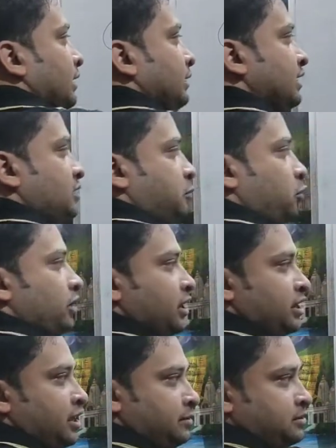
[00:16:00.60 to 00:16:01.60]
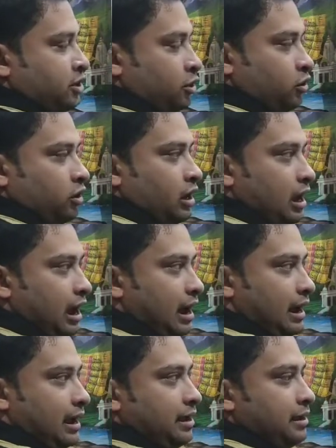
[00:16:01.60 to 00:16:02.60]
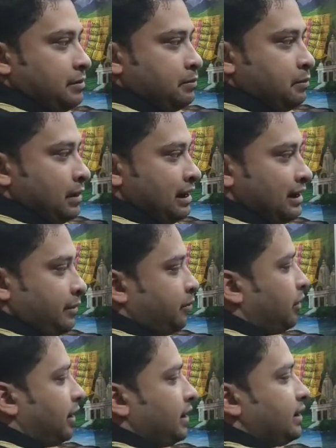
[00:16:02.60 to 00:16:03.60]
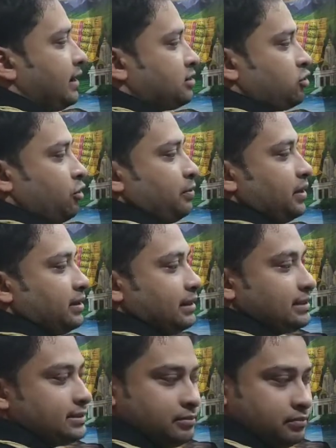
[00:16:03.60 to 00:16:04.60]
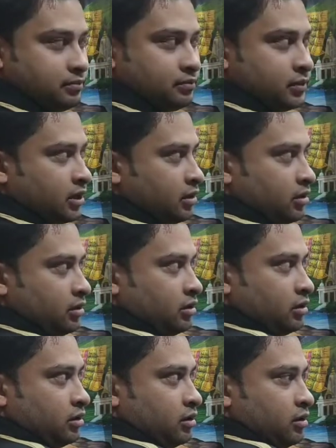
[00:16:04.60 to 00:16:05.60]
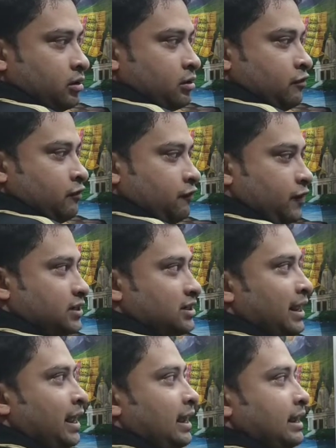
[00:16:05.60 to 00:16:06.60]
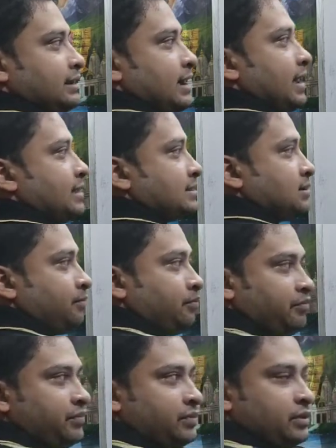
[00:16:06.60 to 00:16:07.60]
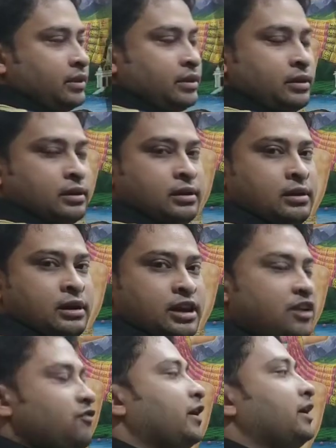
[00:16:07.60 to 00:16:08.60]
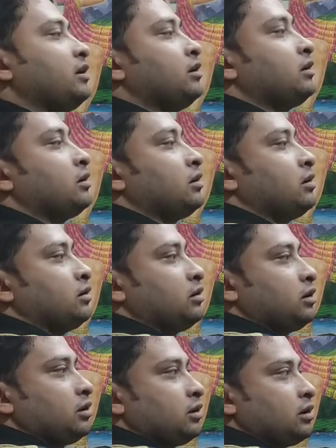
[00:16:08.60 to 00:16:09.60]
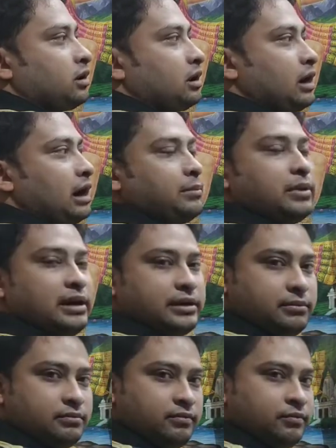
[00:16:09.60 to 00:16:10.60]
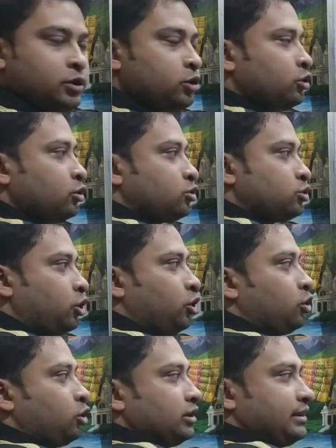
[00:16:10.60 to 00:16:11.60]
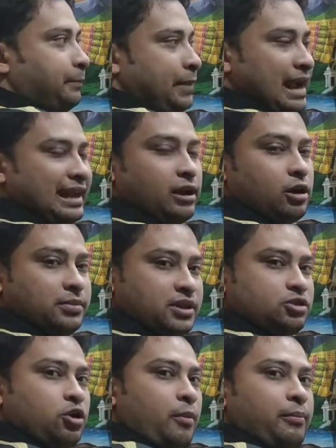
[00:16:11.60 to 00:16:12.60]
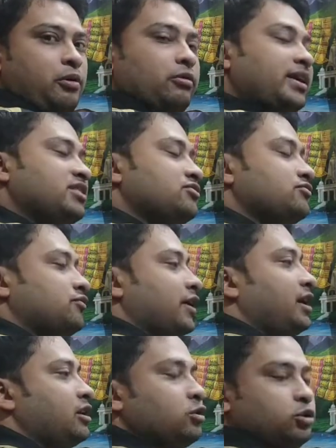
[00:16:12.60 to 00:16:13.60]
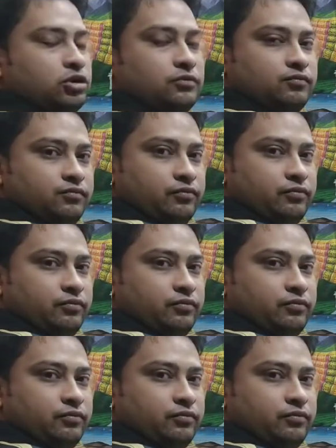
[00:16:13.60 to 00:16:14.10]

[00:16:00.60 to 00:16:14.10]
this product gives you high melting point as compared this. Firstly, it has even carbon atom, so the packing of this compound is very good.